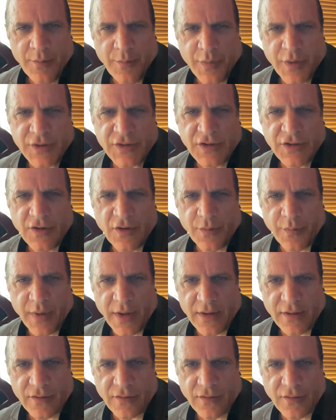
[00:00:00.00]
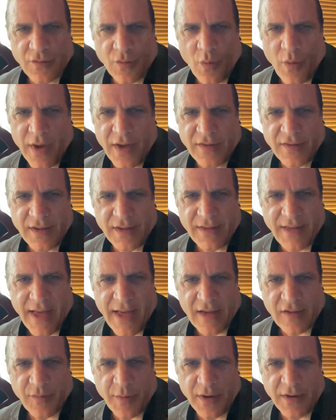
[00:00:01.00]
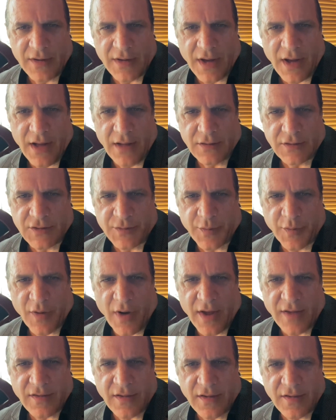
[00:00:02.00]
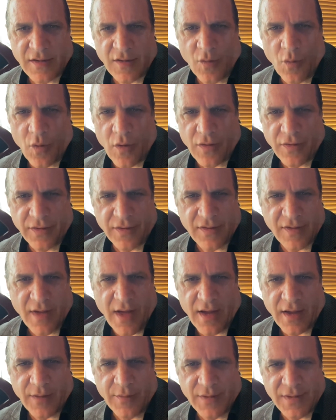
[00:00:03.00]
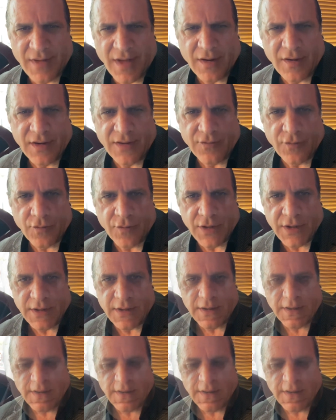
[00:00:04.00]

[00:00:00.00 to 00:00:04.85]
pushing your pencils, wasting taxpayer dollars, processing worthless documents I don't even read.